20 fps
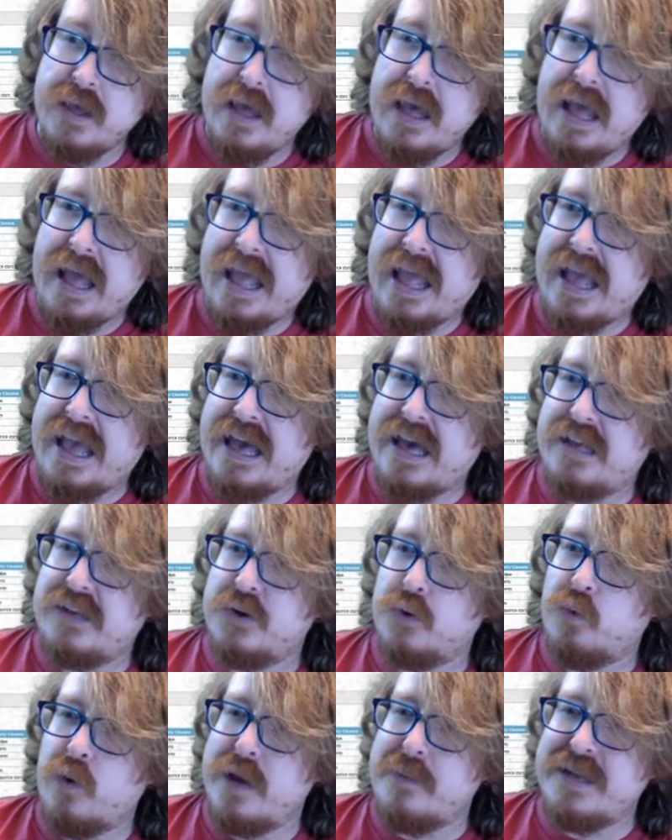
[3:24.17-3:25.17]
and
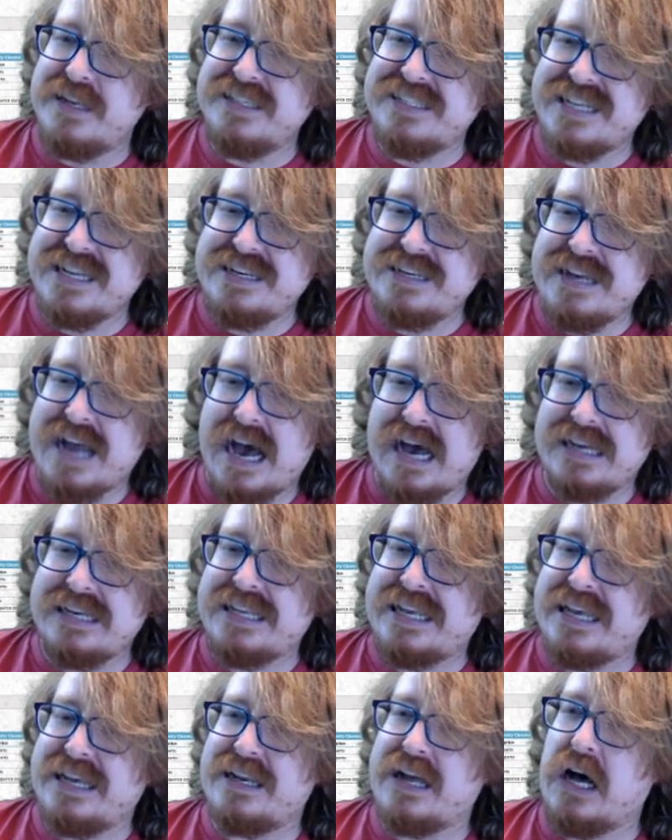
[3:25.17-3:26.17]
women did not
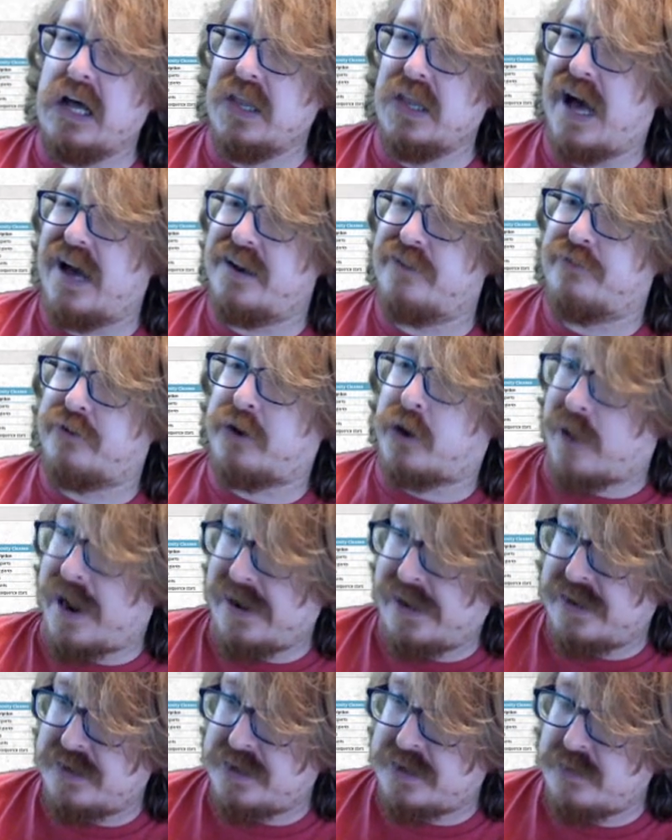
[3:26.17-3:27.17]
get a lot of
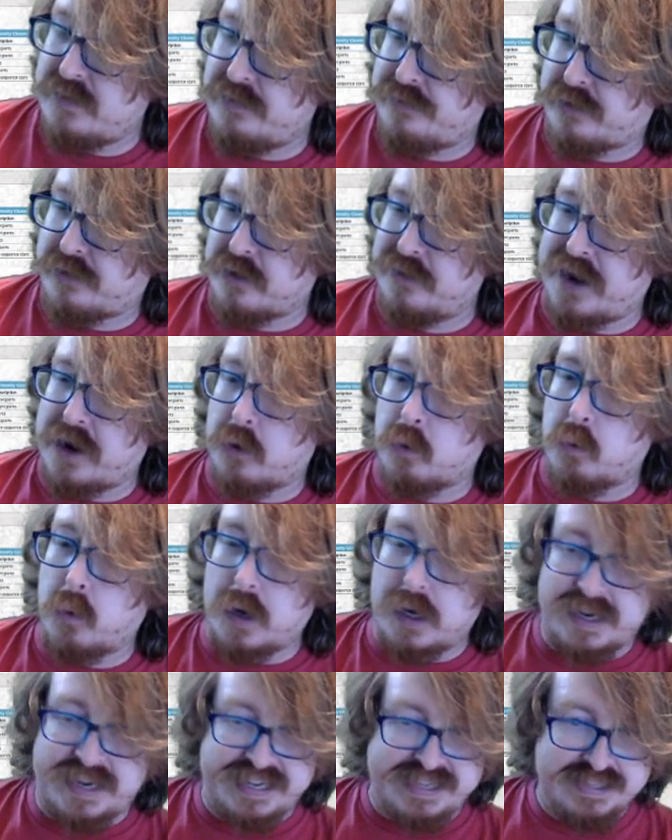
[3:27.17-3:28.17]
credit for their
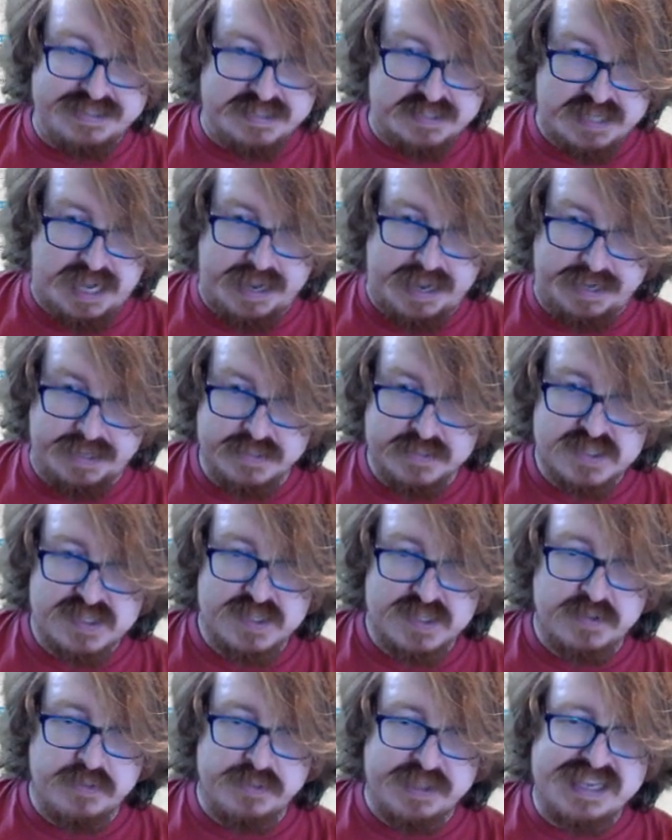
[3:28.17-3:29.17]
work in science.
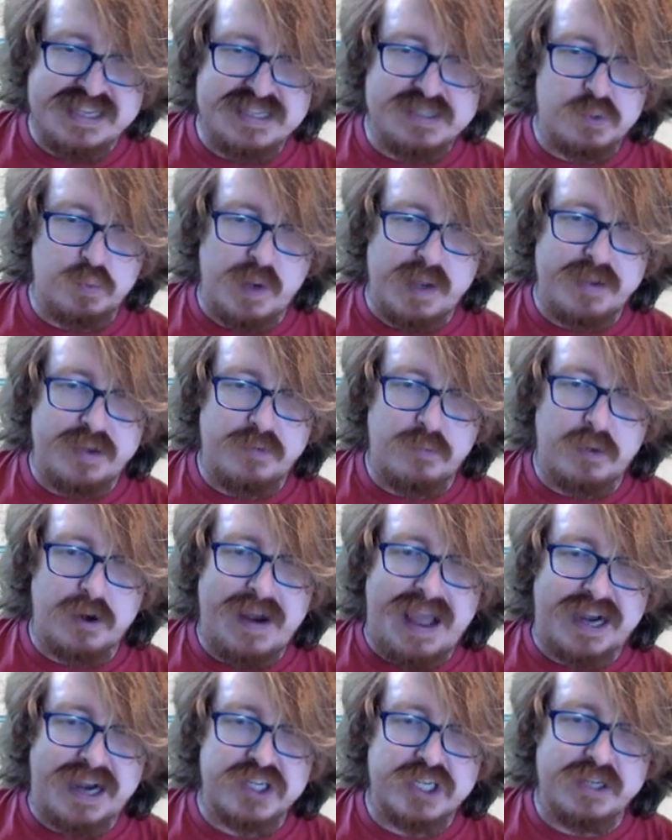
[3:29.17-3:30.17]
These women were
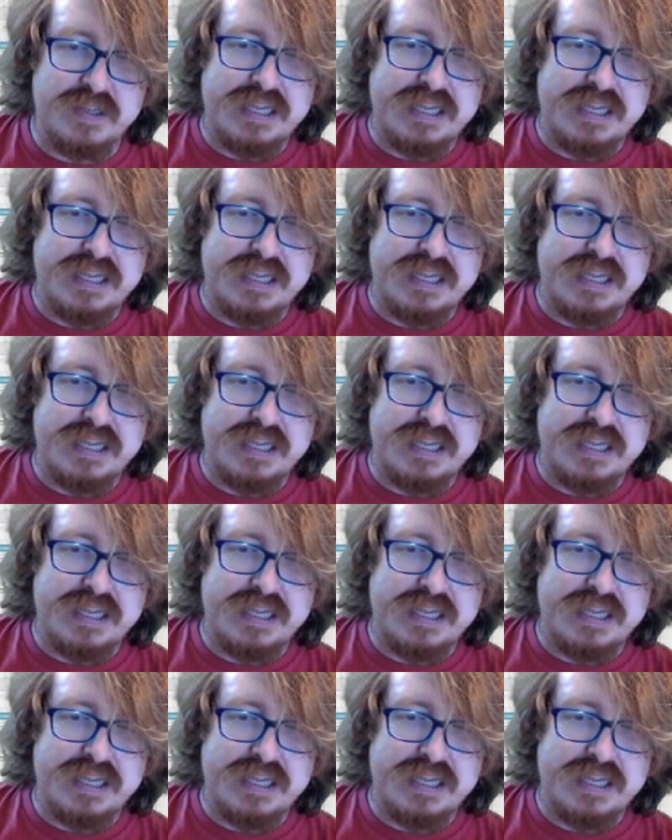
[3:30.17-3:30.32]
actually